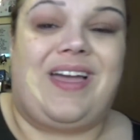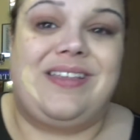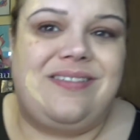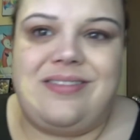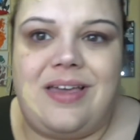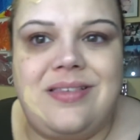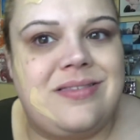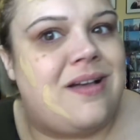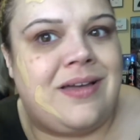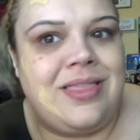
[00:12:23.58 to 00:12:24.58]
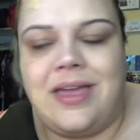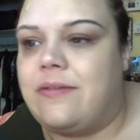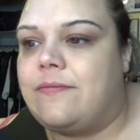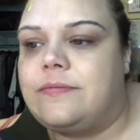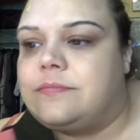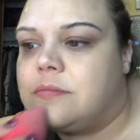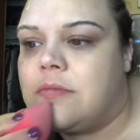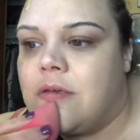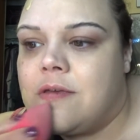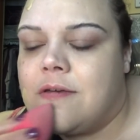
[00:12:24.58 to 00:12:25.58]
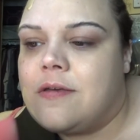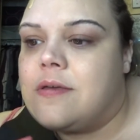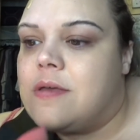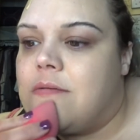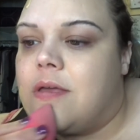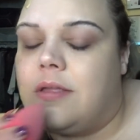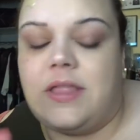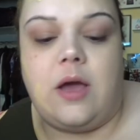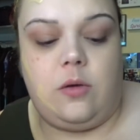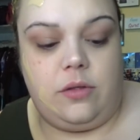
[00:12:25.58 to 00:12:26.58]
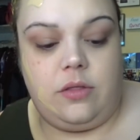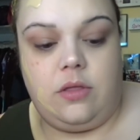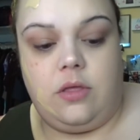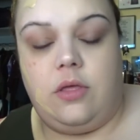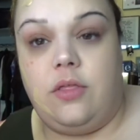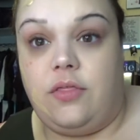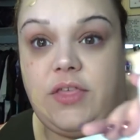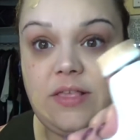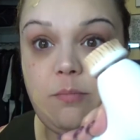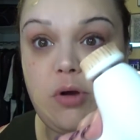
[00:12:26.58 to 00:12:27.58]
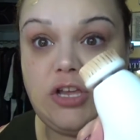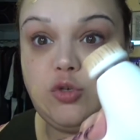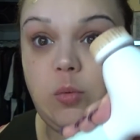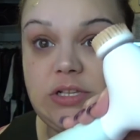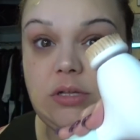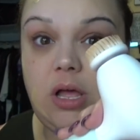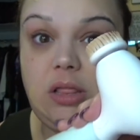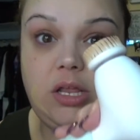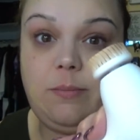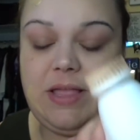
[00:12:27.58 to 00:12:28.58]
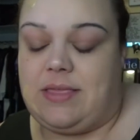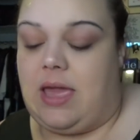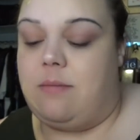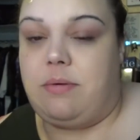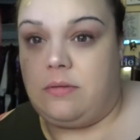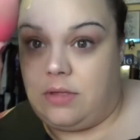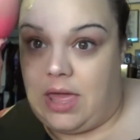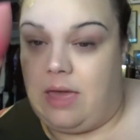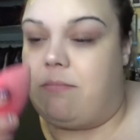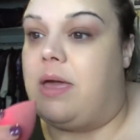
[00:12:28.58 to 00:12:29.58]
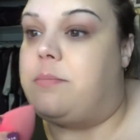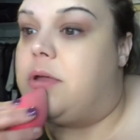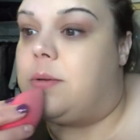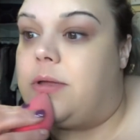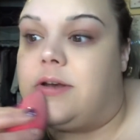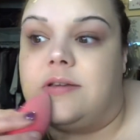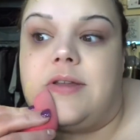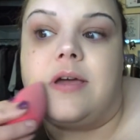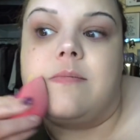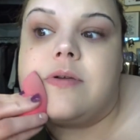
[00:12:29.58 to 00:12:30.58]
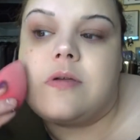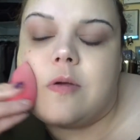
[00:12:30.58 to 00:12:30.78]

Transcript: I just, I suck at life. Now, this brush was a little bit damp, and my Beauty Blender stamp.